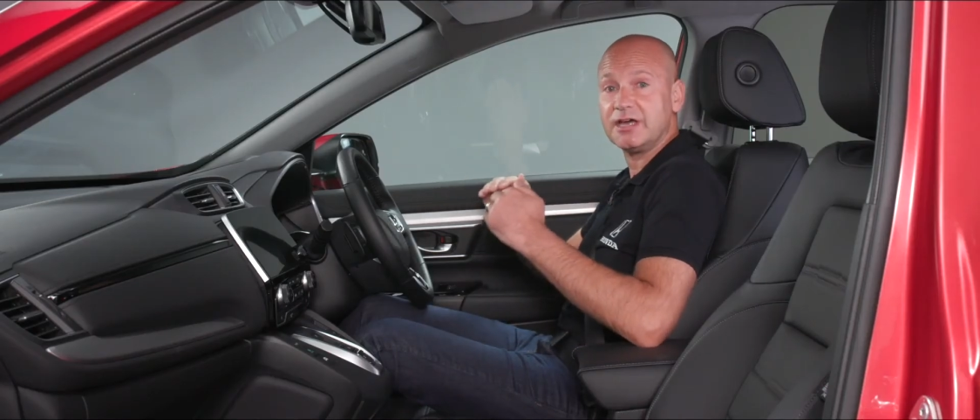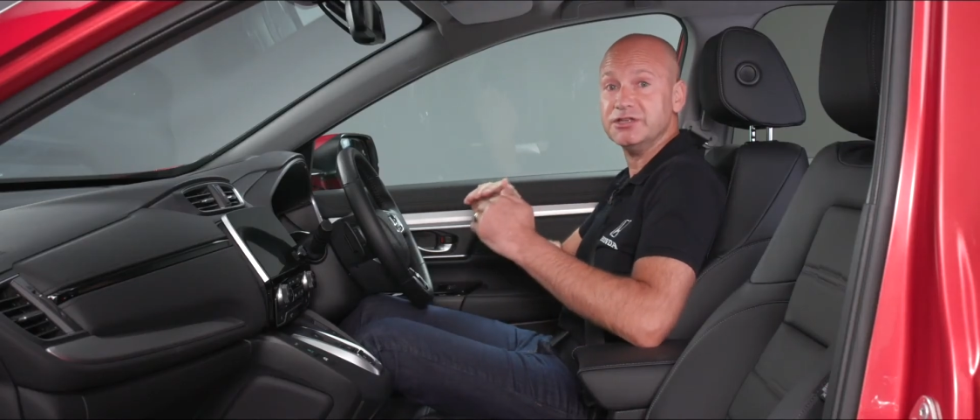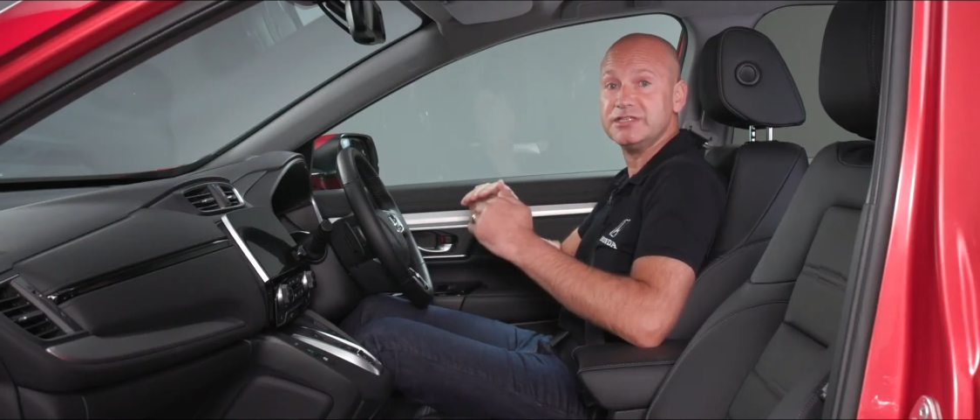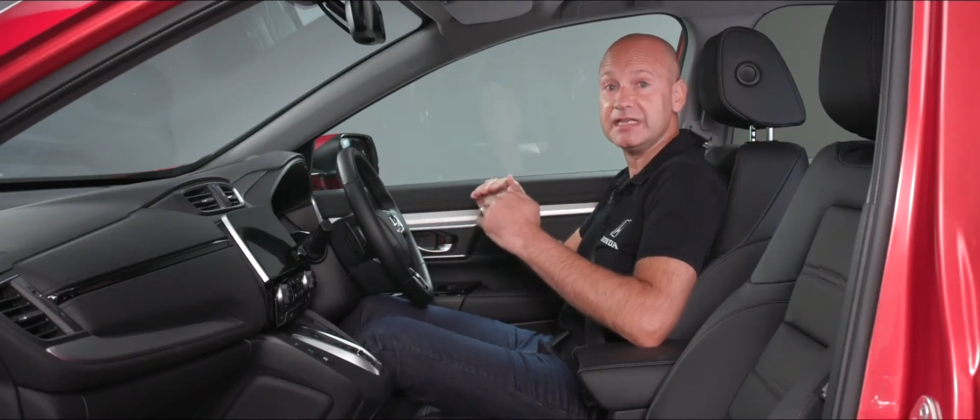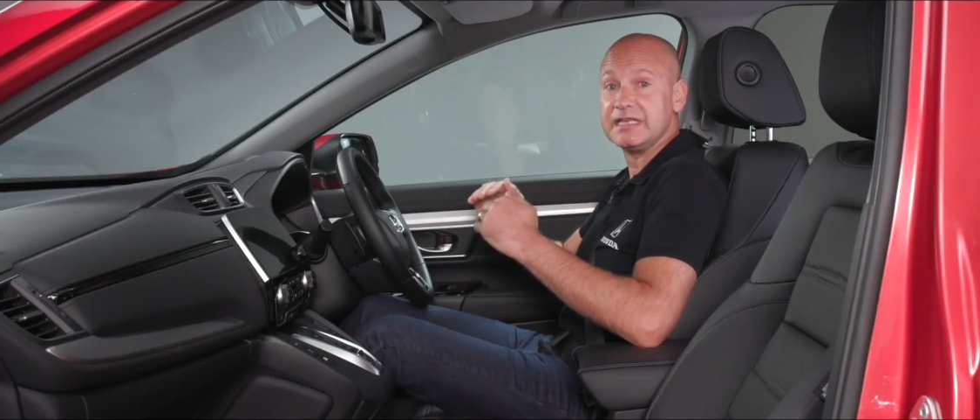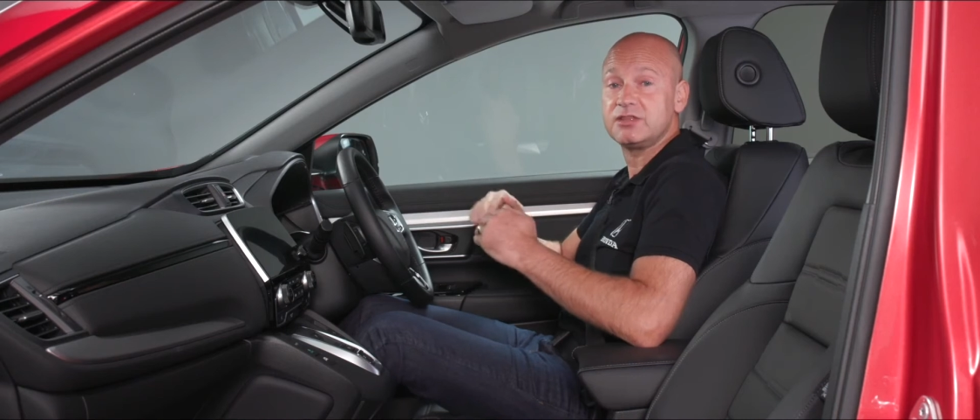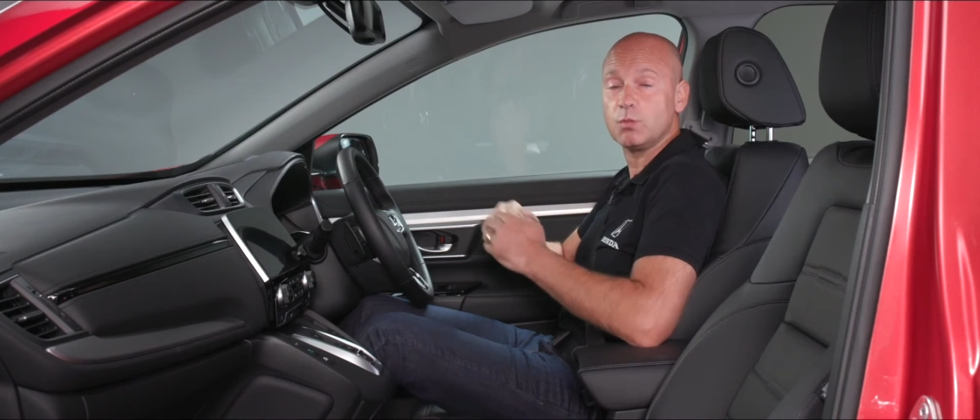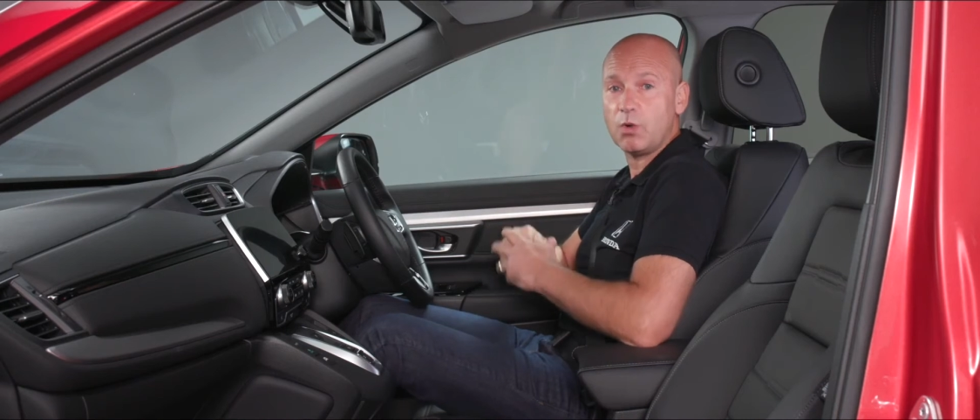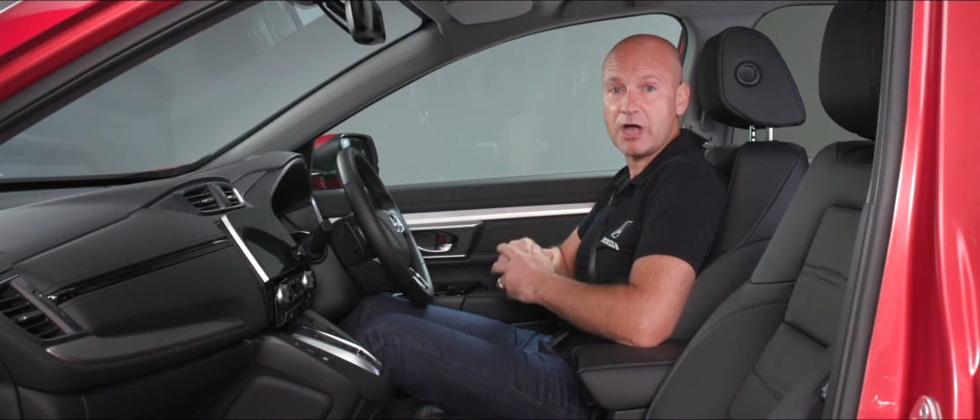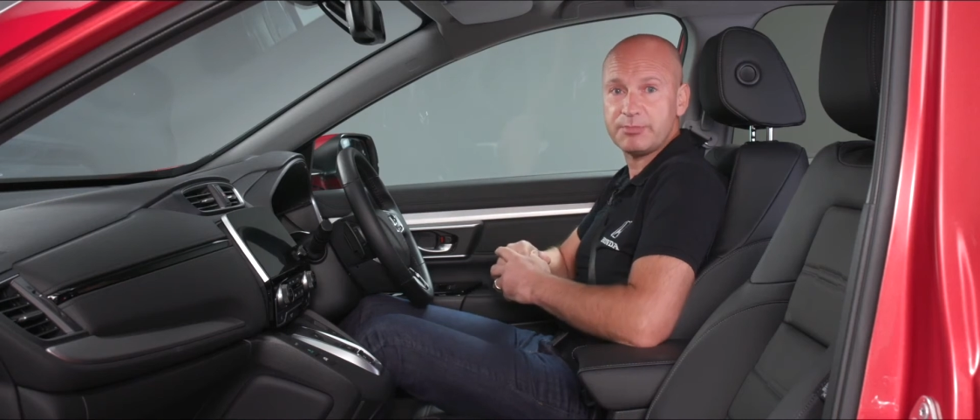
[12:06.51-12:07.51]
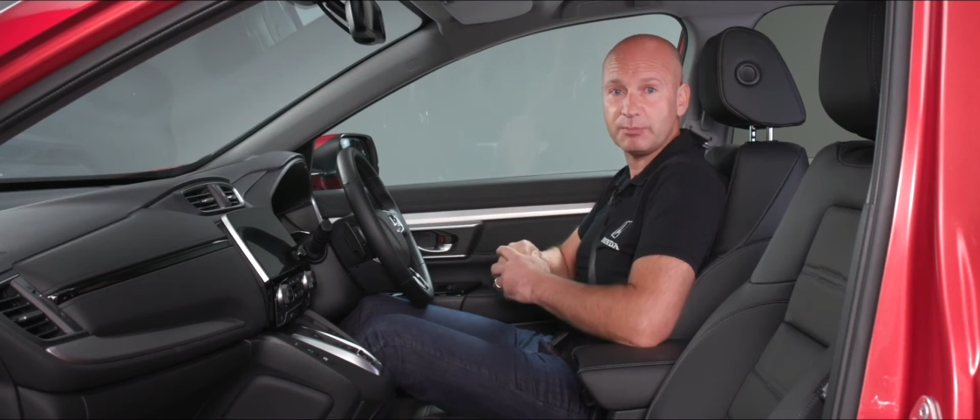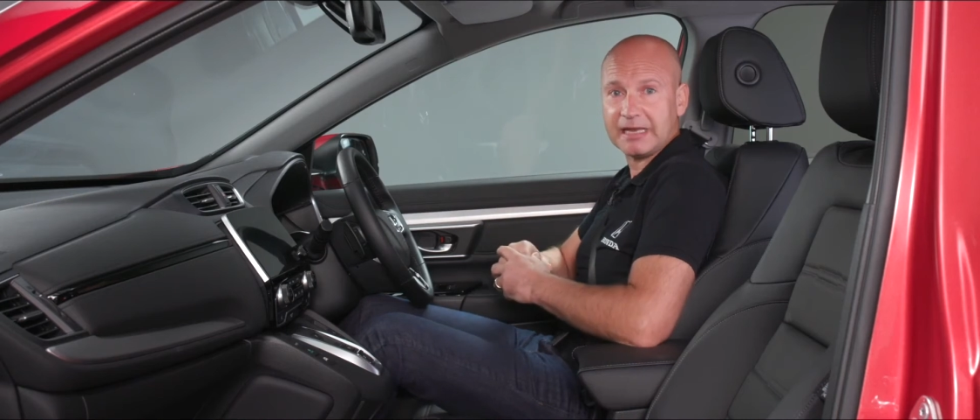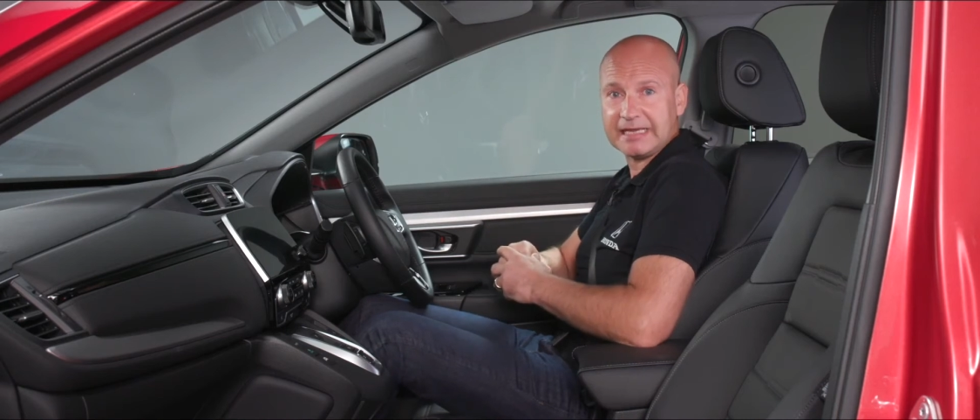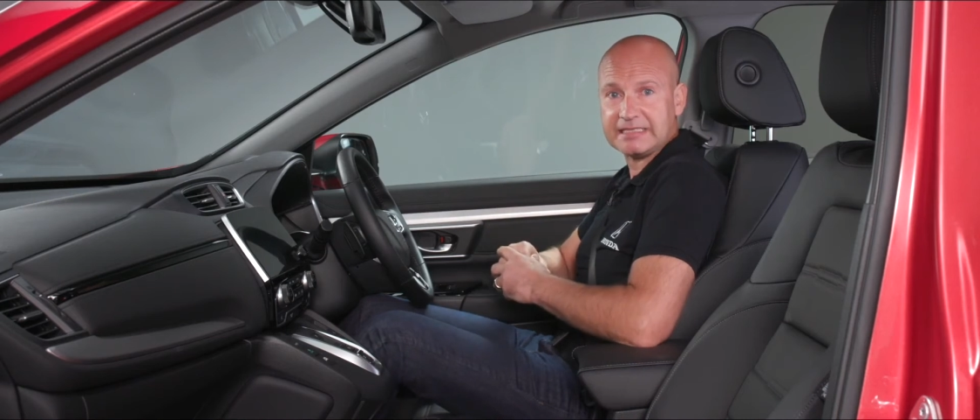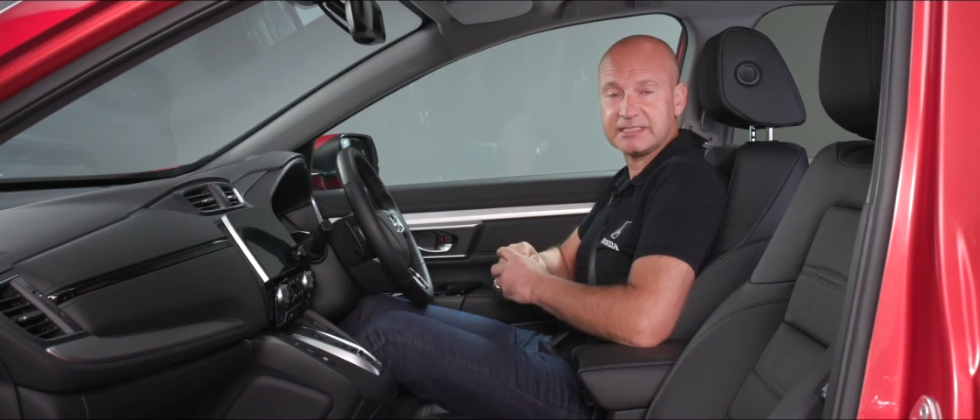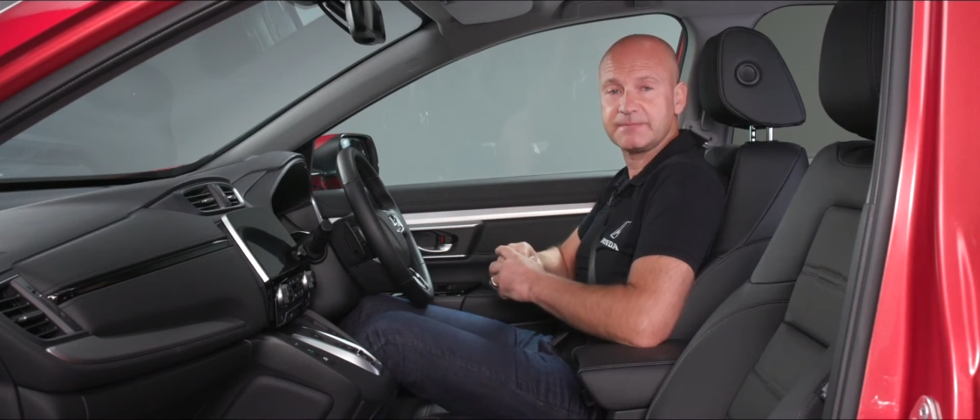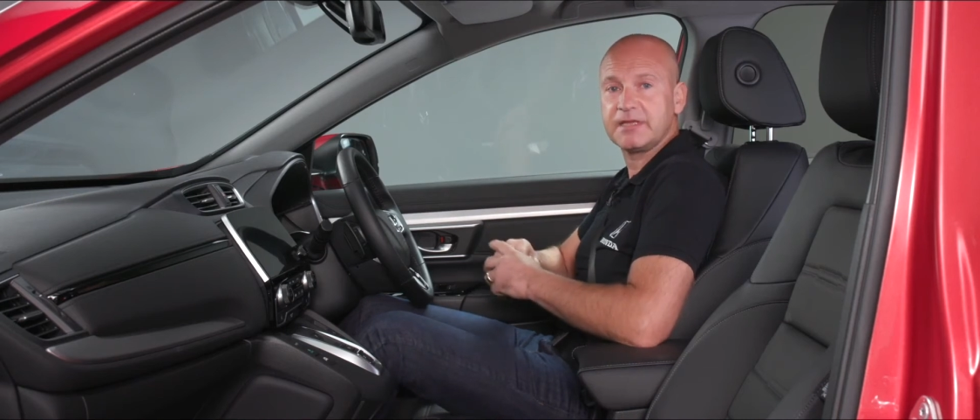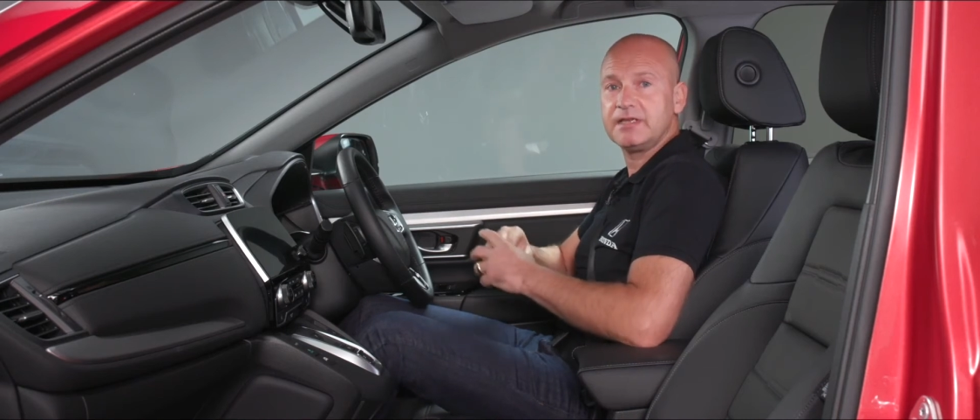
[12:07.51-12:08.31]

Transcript: underneath the wiper blades.